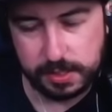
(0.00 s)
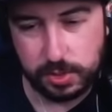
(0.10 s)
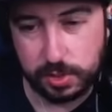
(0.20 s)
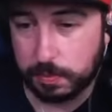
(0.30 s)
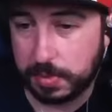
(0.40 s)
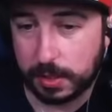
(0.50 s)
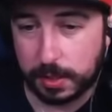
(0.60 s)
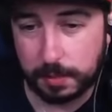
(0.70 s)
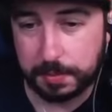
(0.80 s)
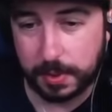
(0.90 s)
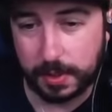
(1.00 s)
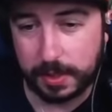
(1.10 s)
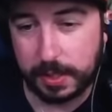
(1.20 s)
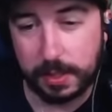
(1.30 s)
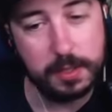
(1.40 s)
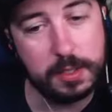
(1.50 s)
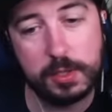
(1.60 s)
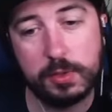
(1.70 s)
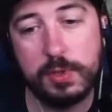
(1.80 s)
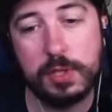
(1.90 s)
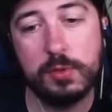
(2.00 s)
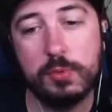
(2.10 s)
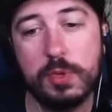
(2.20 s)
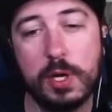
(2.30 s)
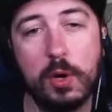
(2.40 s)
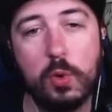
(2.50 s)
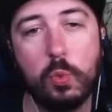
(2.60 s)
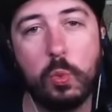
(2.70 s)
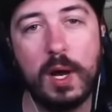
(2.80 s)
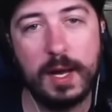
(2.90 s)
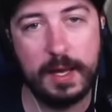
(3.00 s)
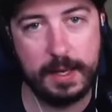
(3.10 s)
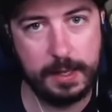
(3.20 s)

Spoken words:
Did you pick up on it, and do you know why?